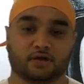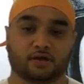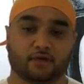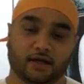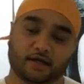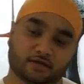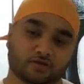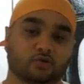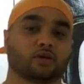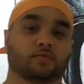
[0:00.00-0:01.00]
Pindranwale, he
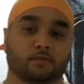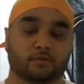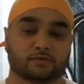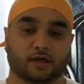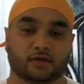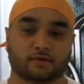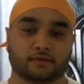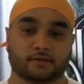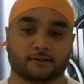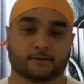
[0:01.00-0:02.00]
can sort your problems out.
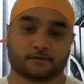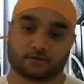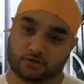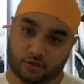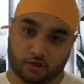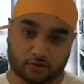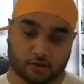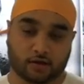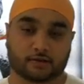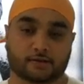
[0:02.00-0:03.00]
So she goes
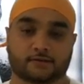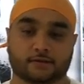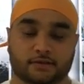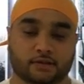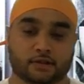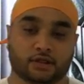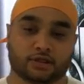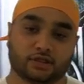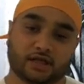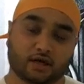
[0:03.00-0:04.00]
along.
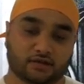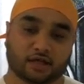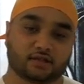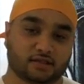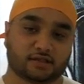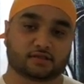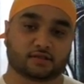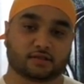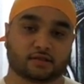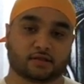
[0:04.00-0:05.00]
She tells Santaji